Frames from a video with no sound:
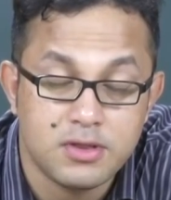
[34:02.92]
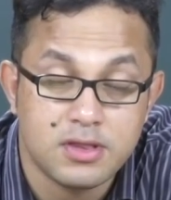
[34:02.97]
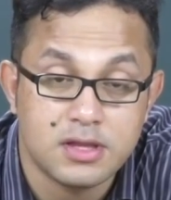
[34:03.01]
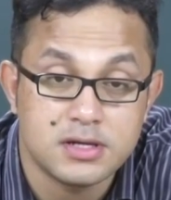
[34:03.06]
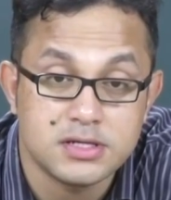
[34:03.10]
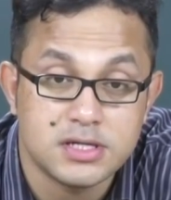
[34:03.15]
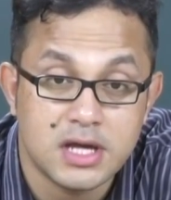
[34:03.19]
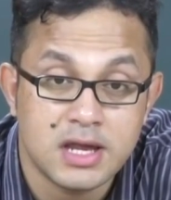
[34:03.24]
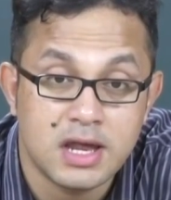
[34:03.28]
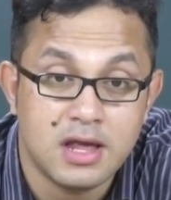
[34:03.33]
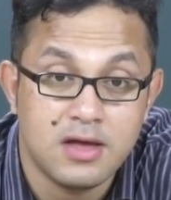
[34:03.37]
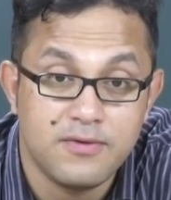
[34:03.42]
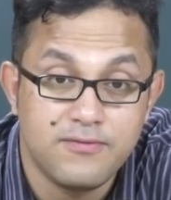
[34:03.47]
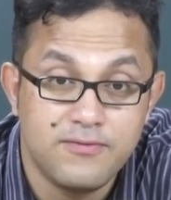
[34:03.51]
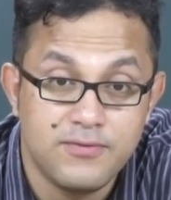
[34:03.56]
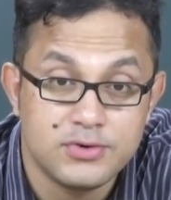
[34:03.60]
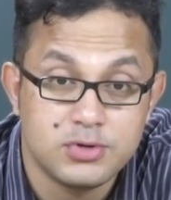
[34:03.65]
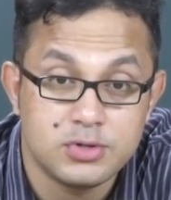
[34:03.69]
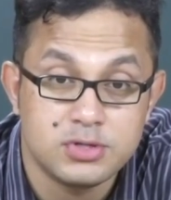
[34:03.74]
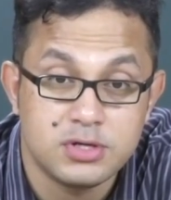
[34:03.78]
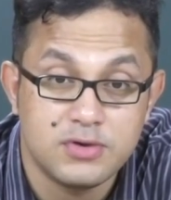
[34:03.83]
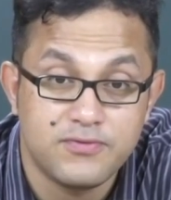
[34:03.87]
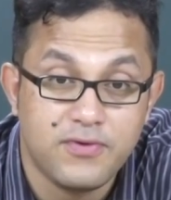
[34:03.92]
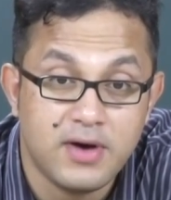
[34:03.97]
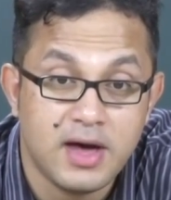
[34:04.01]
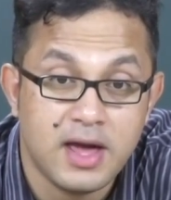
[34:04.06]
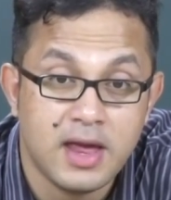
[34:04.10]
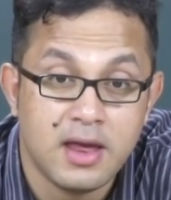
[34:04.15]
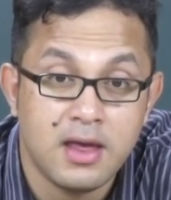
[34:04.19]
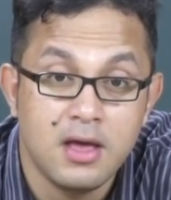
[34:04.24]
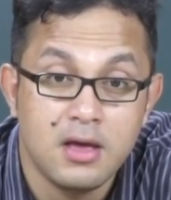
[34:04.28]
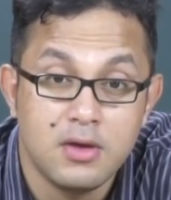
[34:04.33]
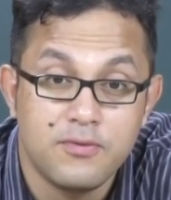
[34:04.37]
this entire effort to
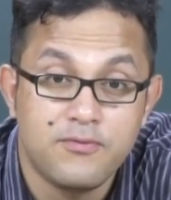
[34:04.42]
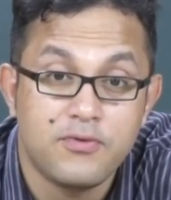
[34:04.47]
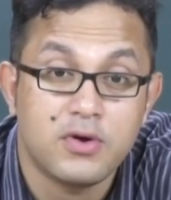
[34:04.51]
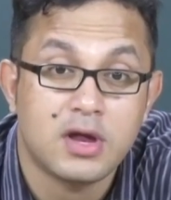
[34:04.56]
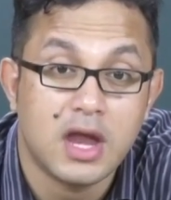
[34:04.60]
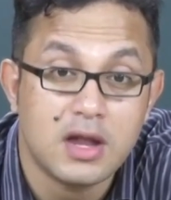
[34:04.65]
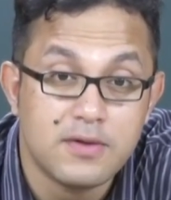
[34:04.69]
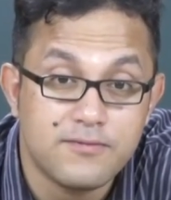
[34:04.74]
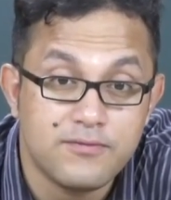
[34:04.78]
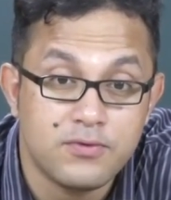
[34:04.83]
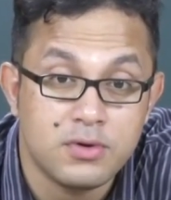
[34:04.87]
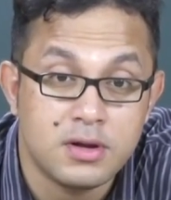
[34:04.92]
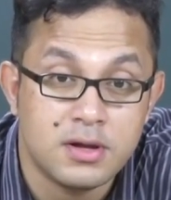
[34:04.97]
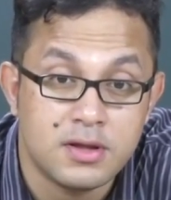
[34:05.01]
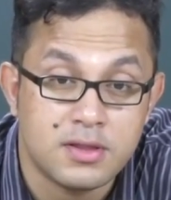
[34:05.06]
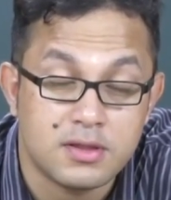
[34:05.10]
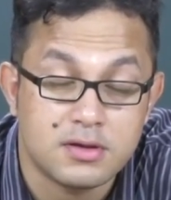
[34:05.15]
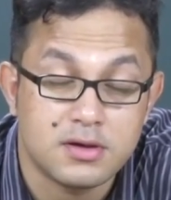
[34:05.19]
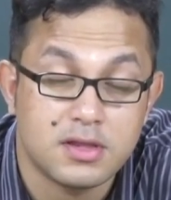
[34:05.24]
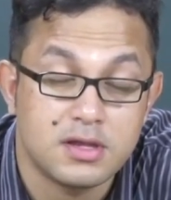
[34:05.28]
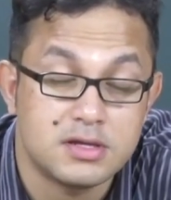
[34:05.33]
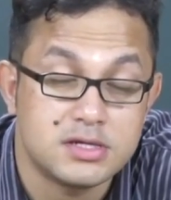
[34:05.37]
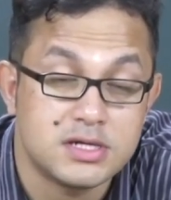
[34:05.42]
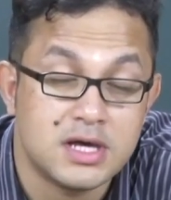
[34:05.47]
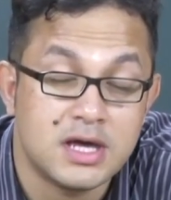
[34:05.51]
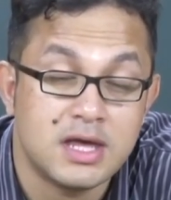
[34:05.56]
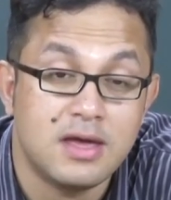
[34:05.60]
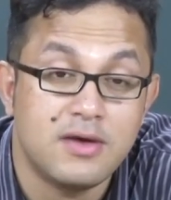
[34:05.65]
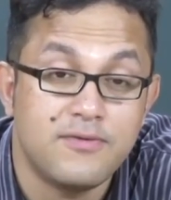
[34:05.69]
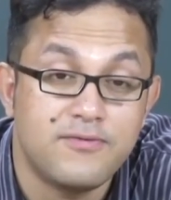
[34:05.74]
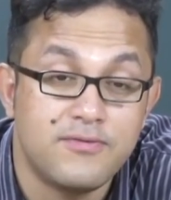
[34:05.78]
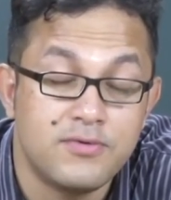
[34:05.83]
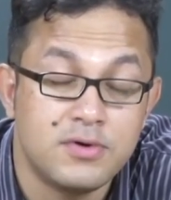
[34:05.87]
defy forgetfulness, this
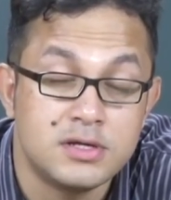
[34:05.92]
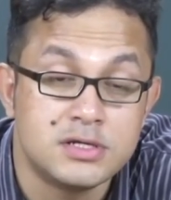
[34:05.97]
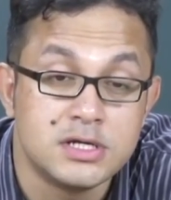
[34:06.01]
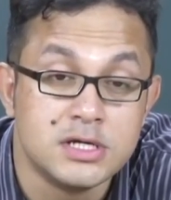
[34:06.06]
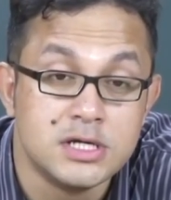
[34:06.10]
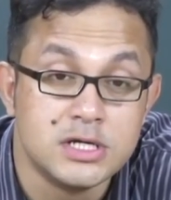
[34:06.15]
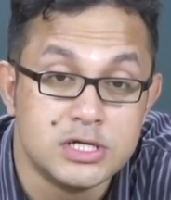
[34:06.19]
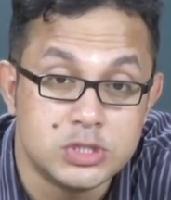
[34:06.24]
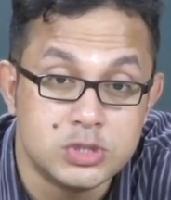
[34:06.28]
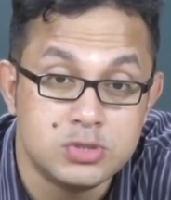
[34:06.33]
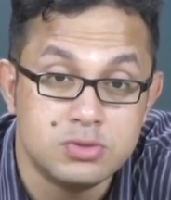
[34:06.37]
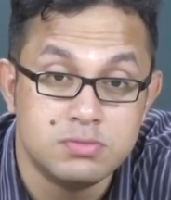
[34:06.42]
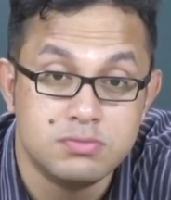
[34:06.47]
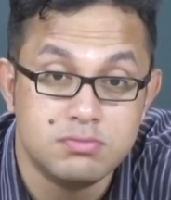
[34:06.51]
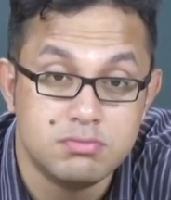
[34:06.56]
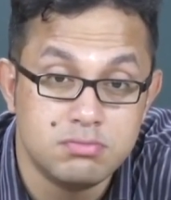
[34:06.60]
entire effort to,